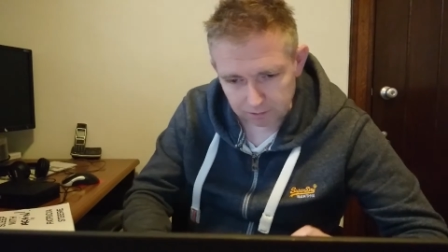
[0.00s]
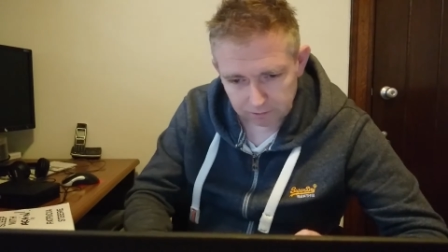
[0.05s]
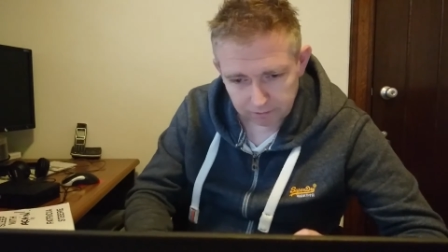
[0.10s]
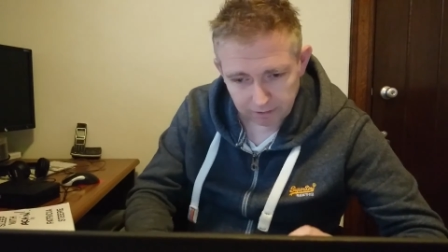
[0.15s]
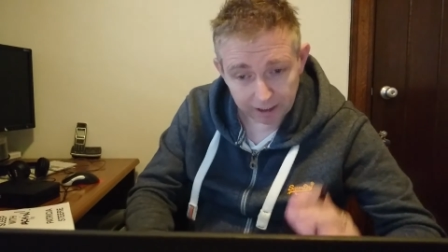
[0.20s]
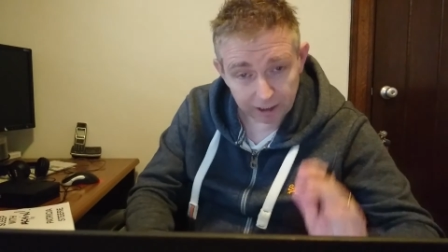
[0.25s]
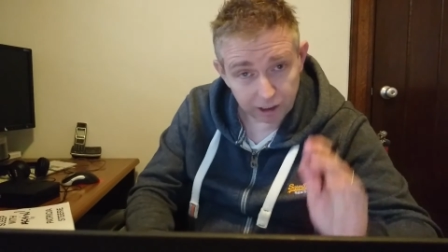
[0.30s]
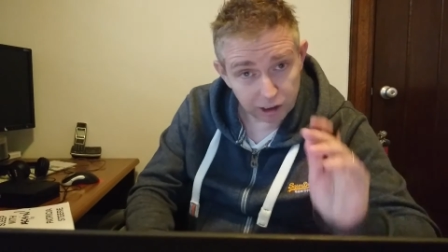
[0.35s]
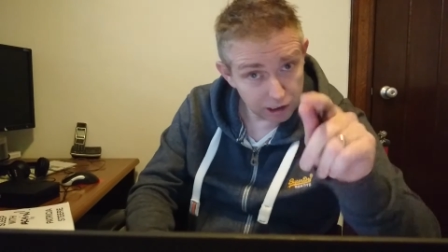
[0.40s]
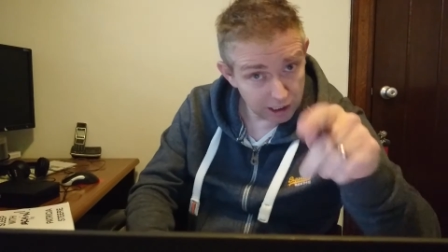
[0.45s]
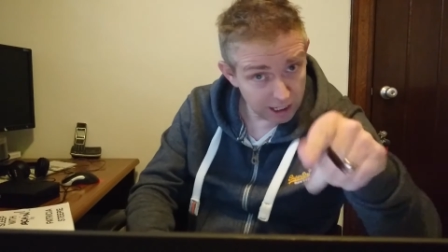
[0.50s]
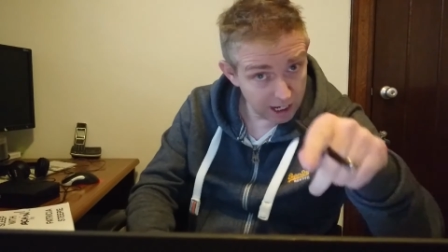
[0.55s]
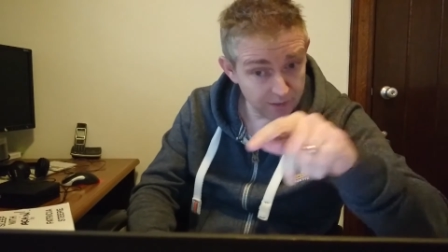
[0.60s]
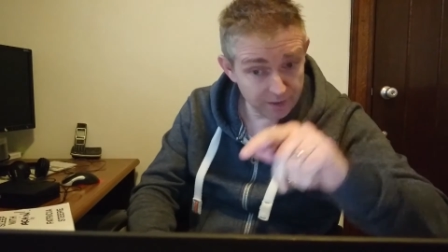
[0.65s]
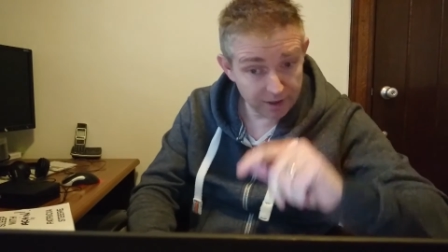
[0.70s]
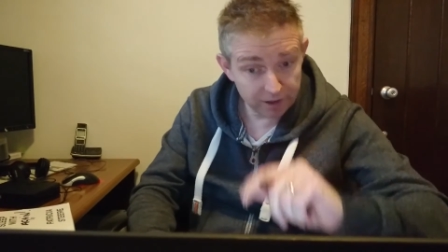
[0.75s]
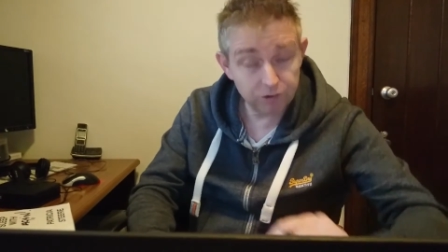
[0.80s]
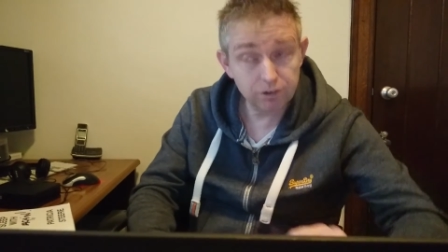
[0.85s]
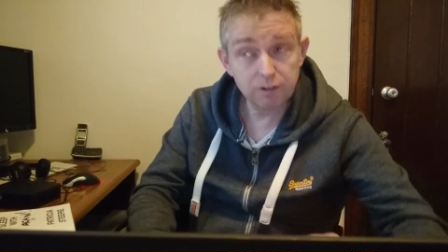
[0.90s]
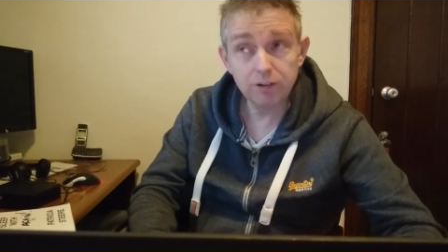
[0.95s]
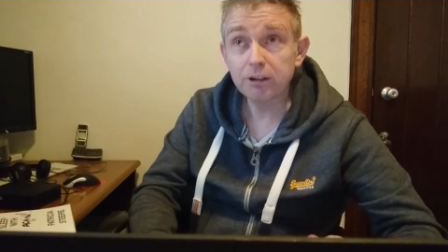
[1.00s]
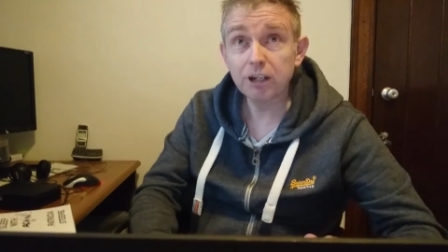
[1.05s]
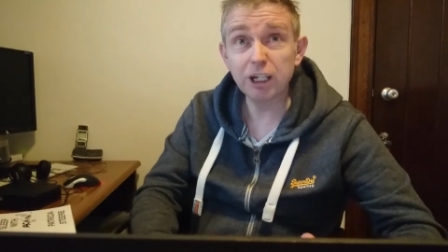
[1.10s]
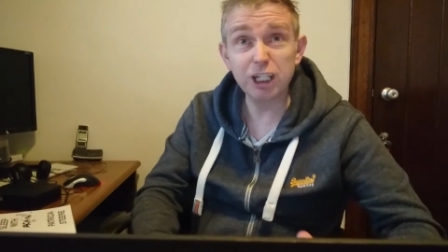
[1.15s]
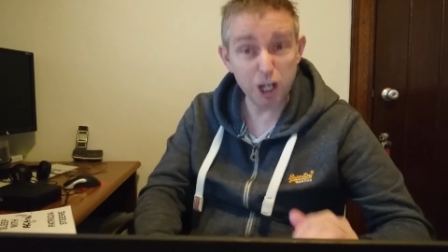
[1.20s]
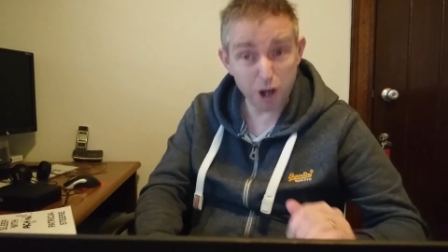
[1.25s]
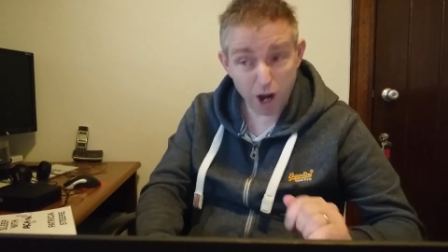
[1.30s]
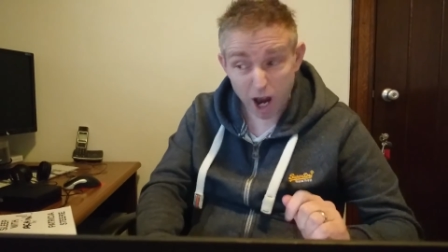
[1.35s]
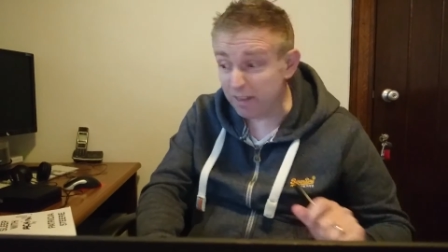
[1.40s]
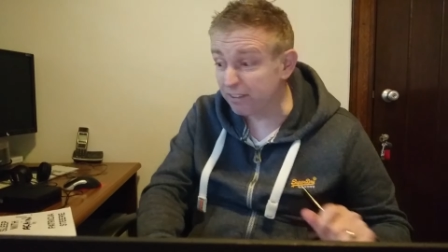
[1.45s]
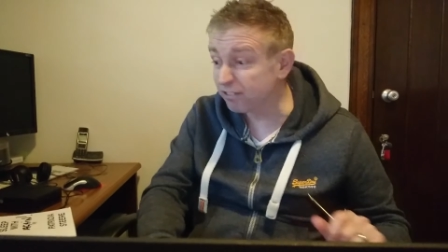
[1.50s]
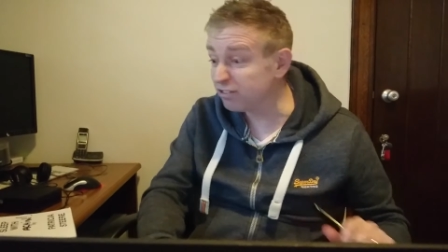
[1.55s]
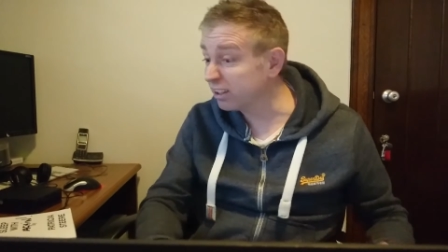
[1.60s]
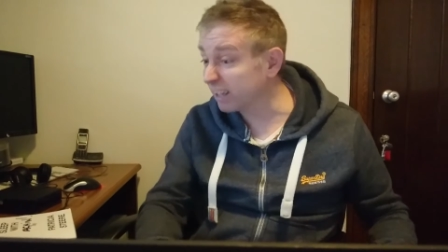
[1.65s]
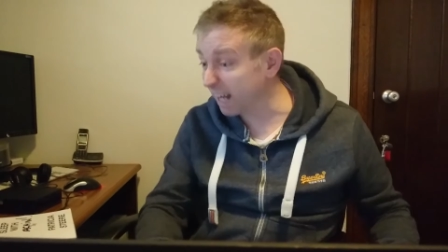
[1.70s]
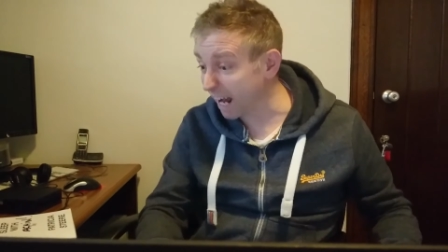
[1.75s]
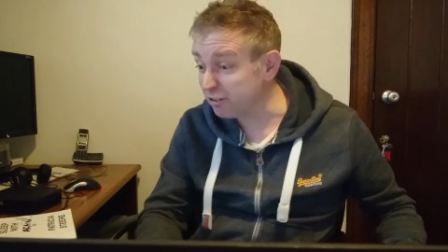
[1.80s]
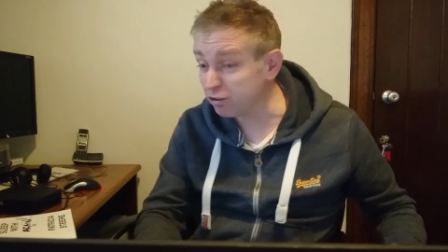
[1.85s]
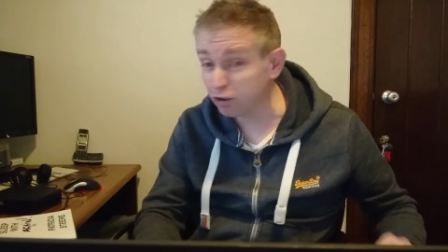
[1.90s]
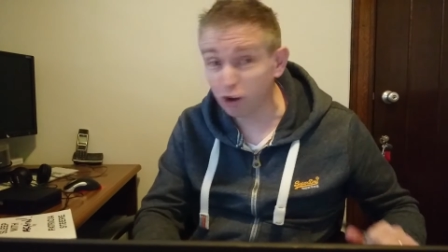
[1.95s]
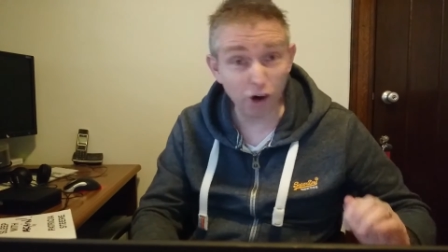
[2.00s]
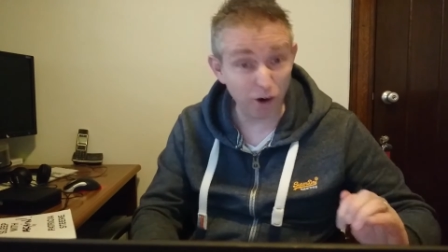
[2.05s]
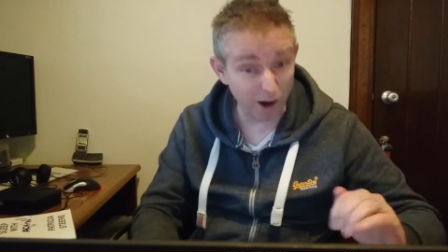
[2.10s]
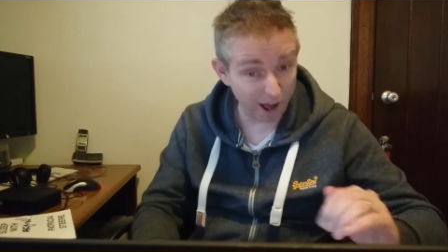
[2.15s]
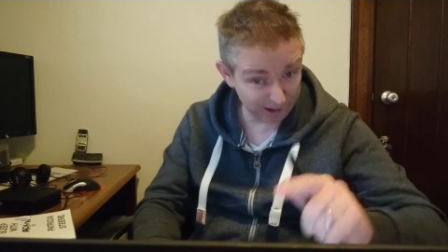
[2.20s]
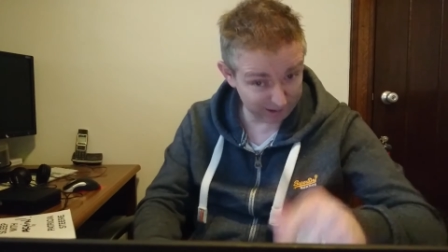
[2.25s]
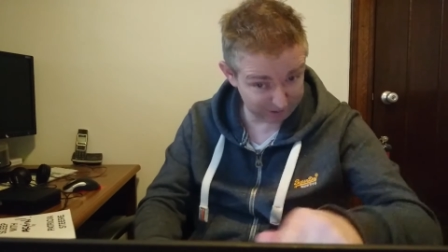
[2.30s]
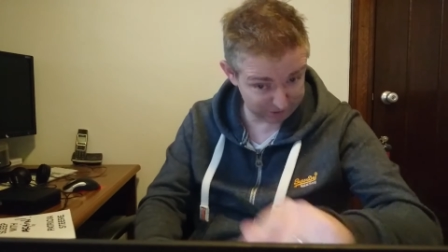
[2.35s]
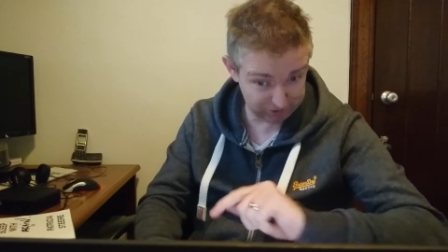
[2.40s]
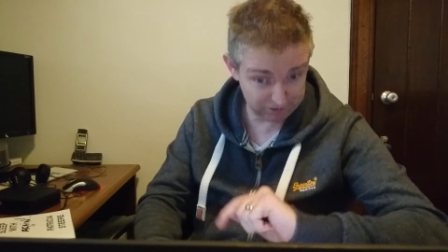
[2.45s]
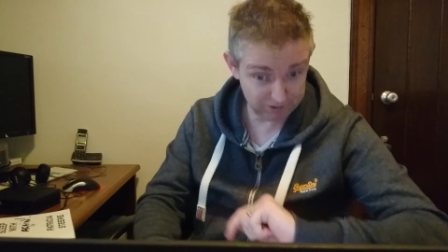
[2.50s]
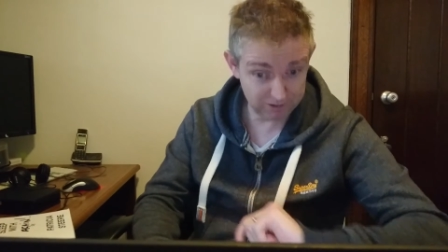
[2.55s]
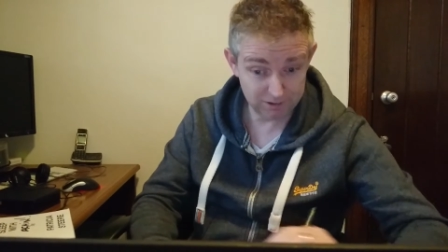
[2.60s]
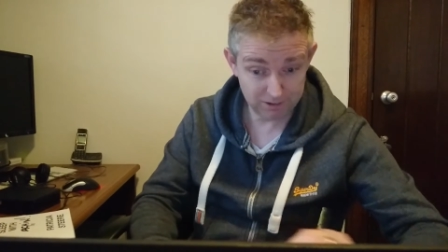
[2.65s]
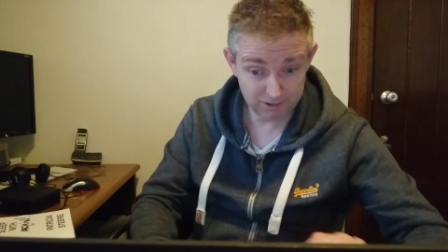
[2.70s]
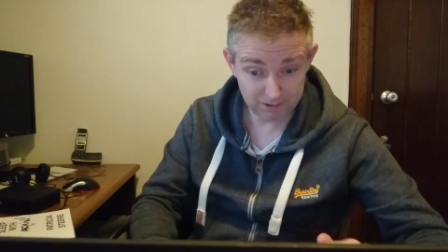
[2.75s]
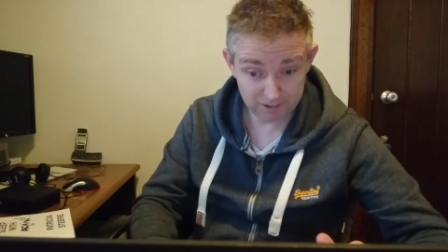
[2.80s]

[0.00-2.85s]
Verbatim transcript: Right. Can you hear this? Can you hear this, Negator X?